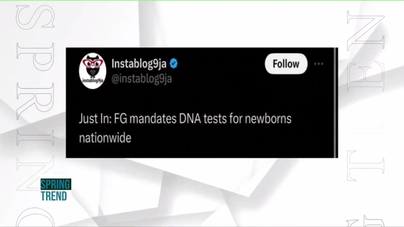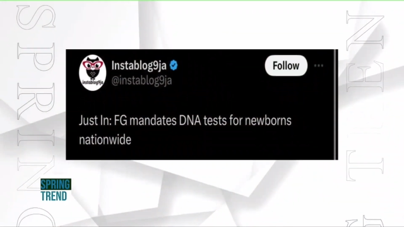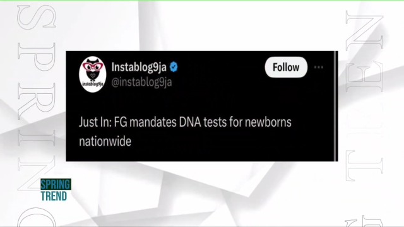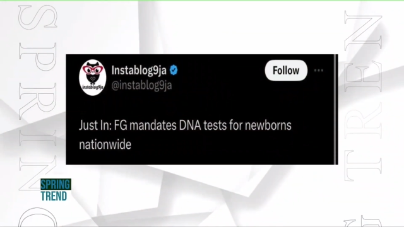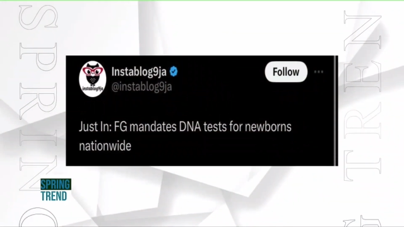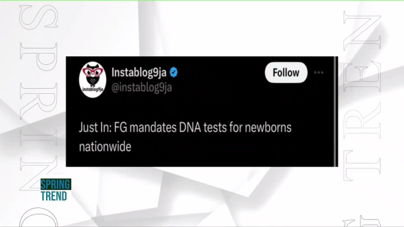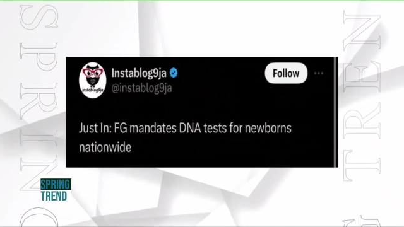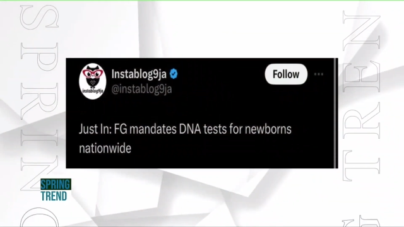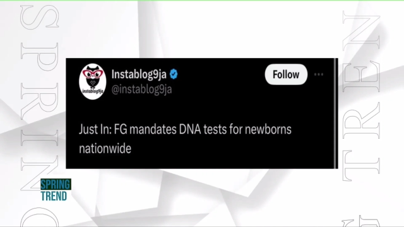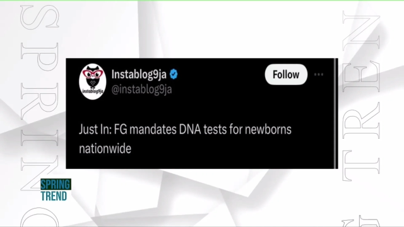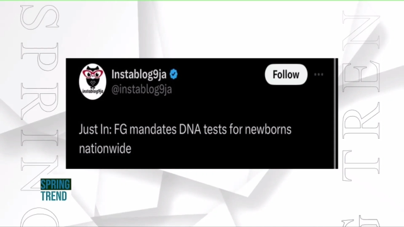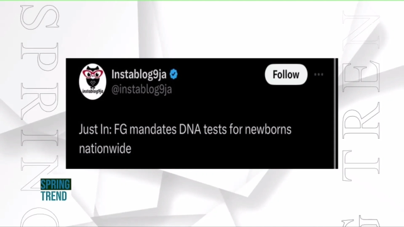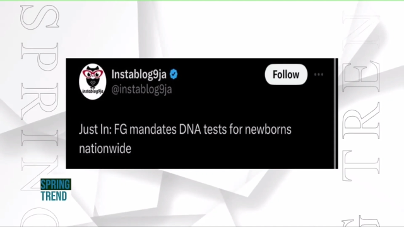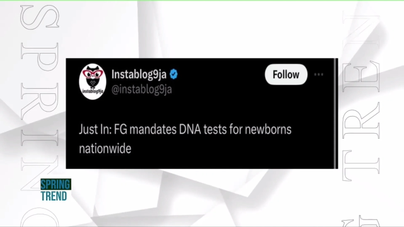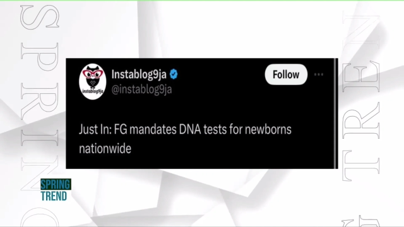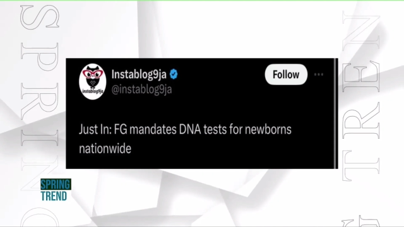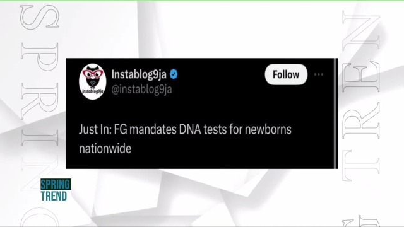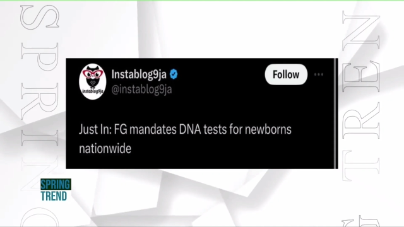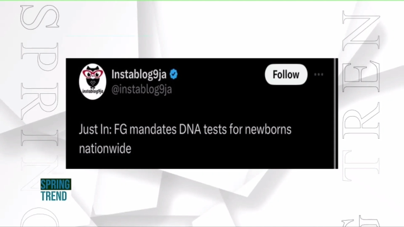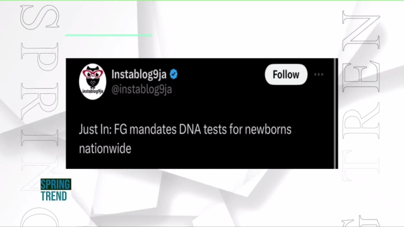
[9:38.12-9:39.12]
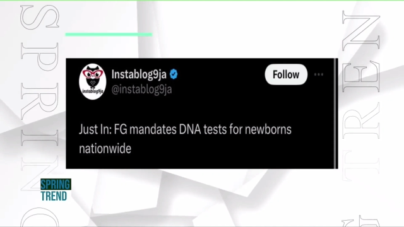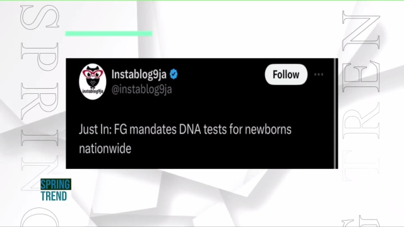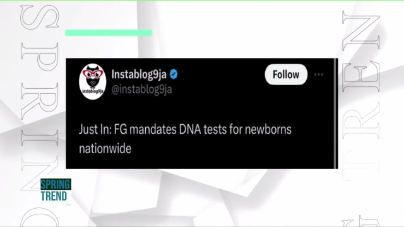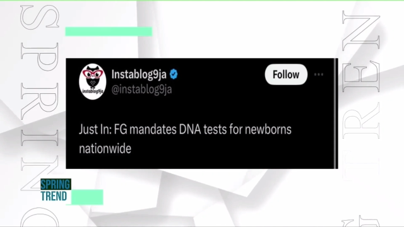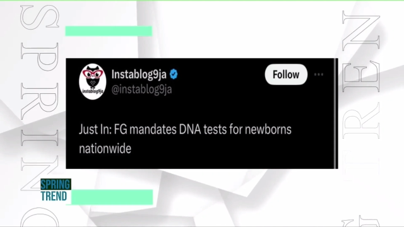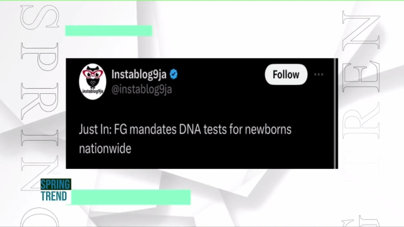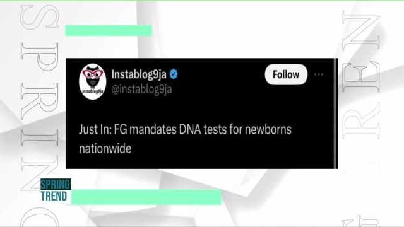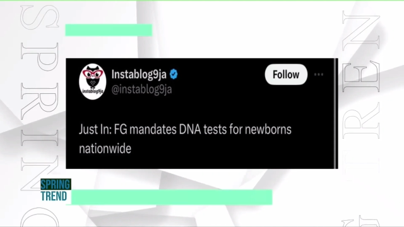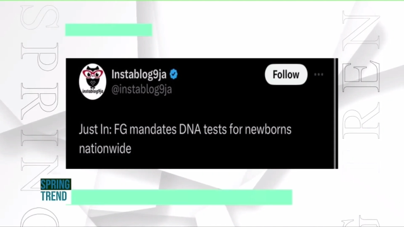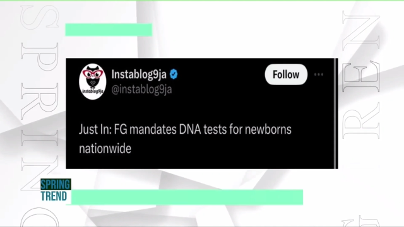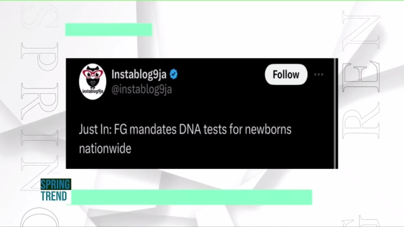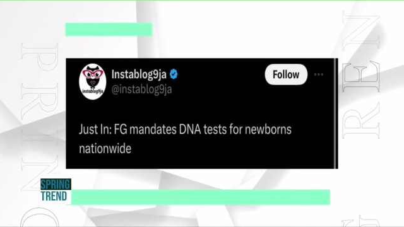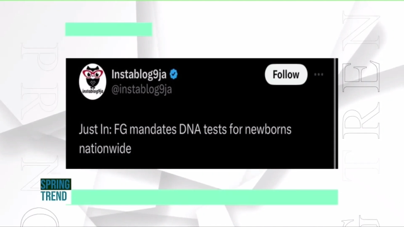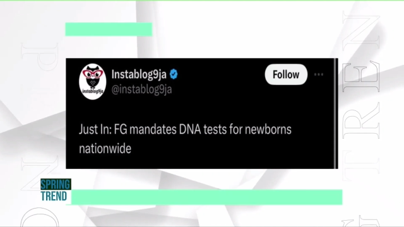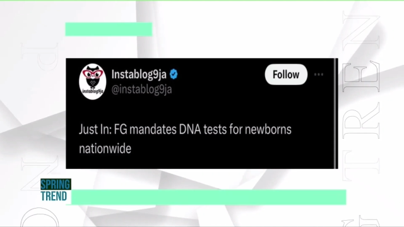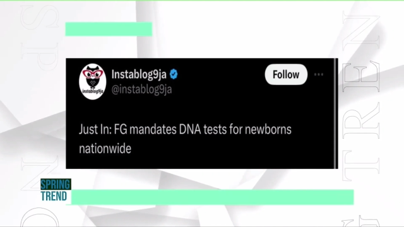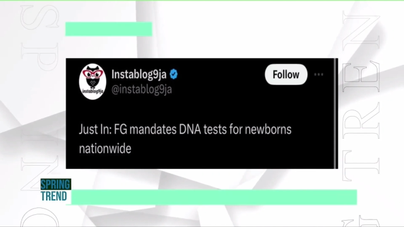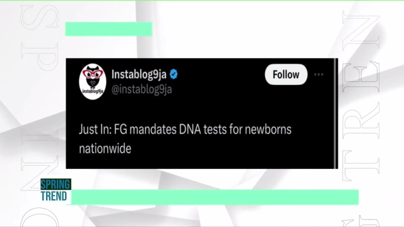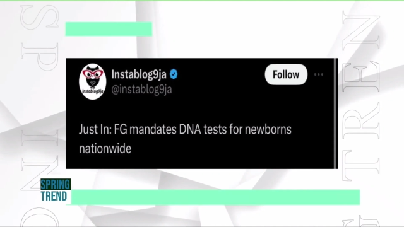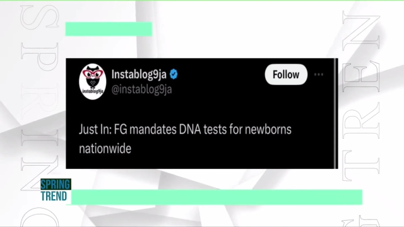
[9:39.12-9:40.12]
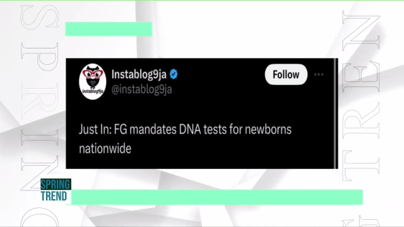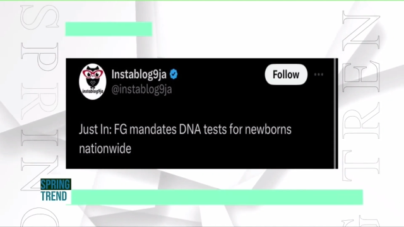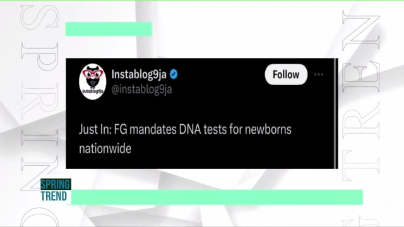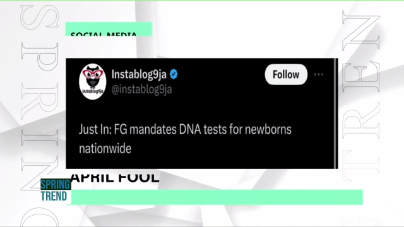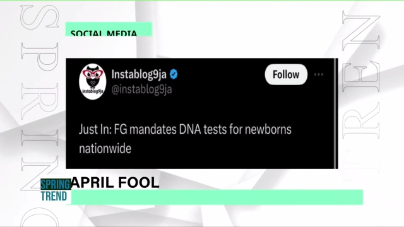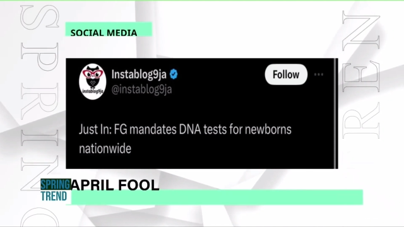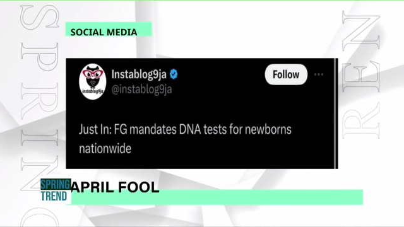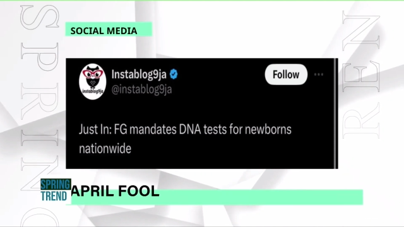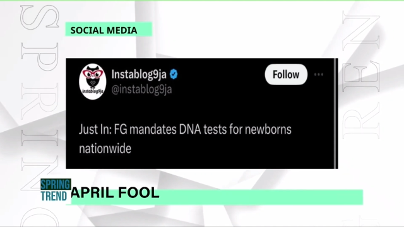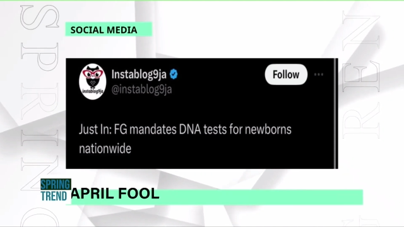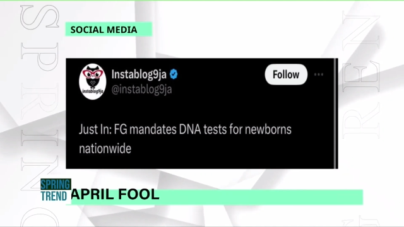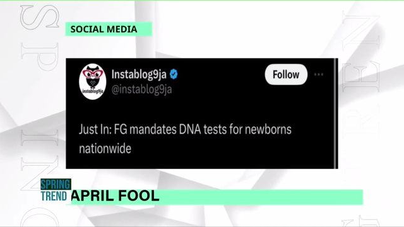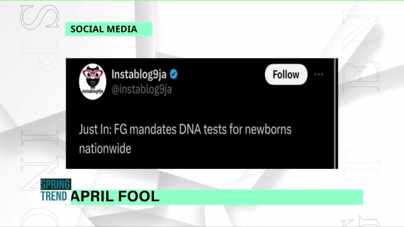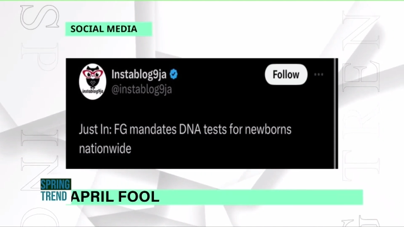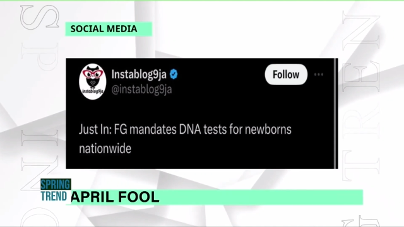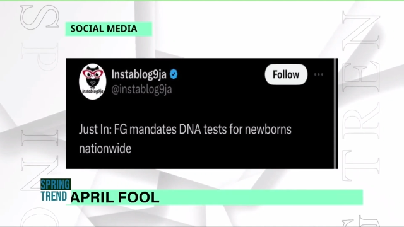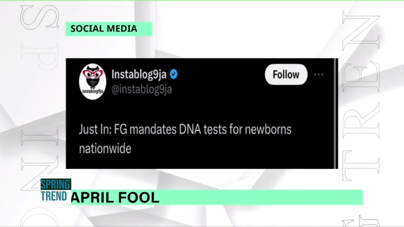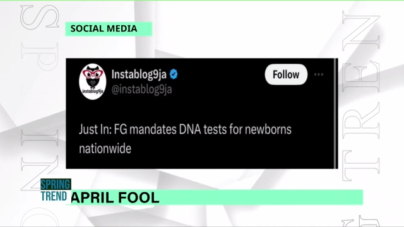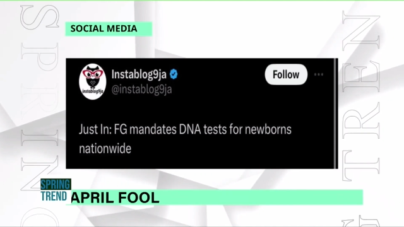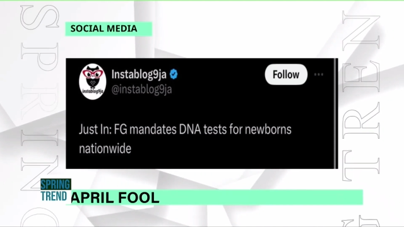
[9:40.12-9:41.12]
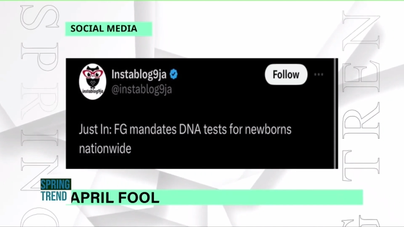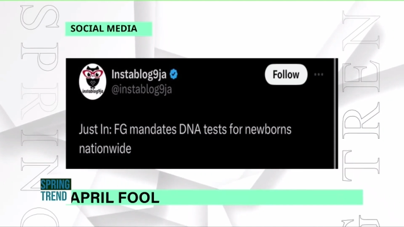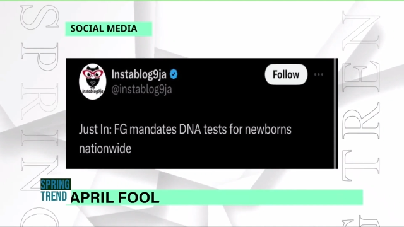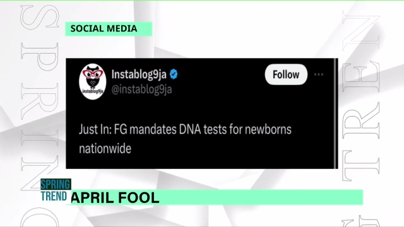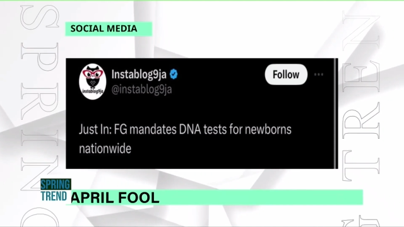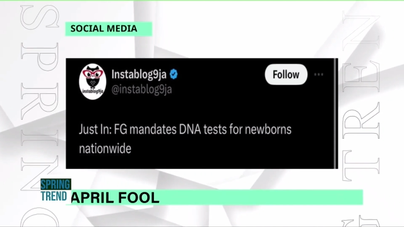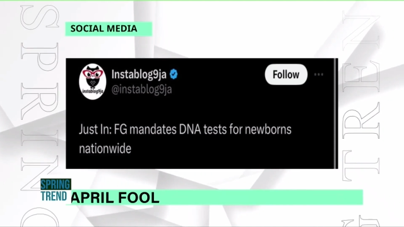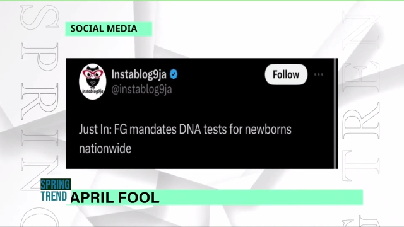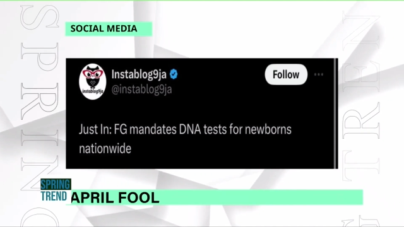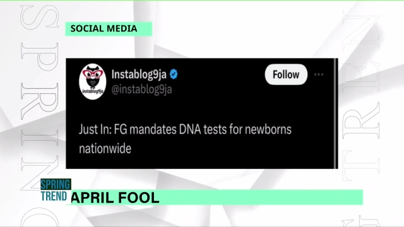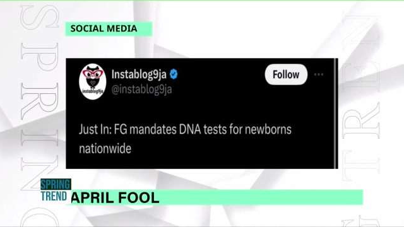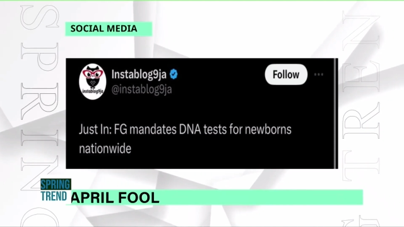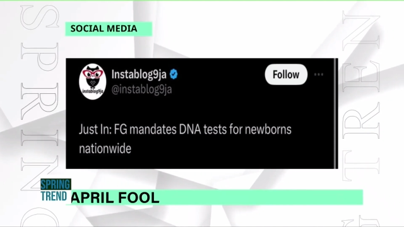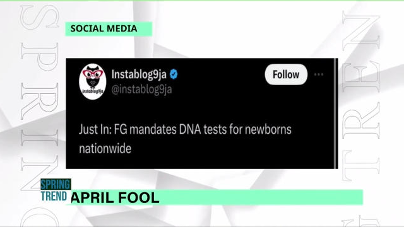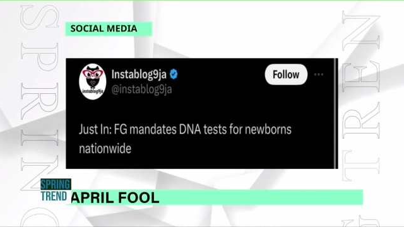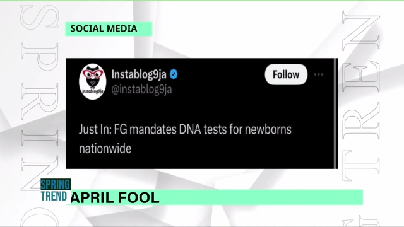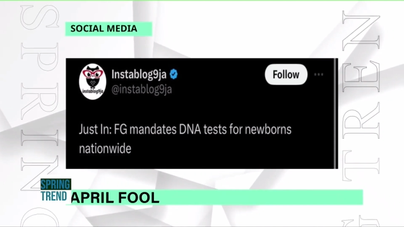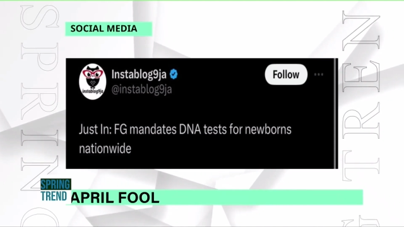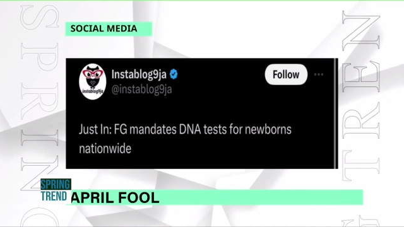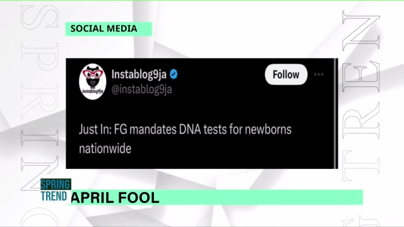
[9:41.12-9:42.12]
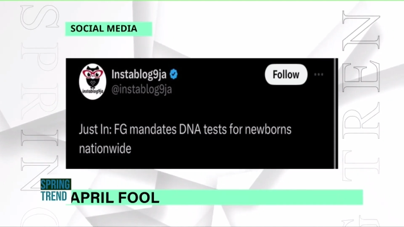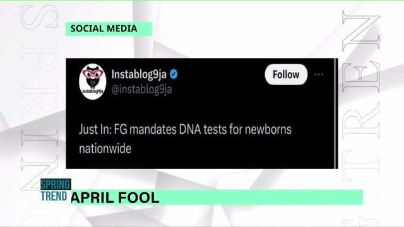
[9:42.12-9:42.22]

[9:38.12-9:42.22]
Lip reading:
Nobody's mouth can be seen.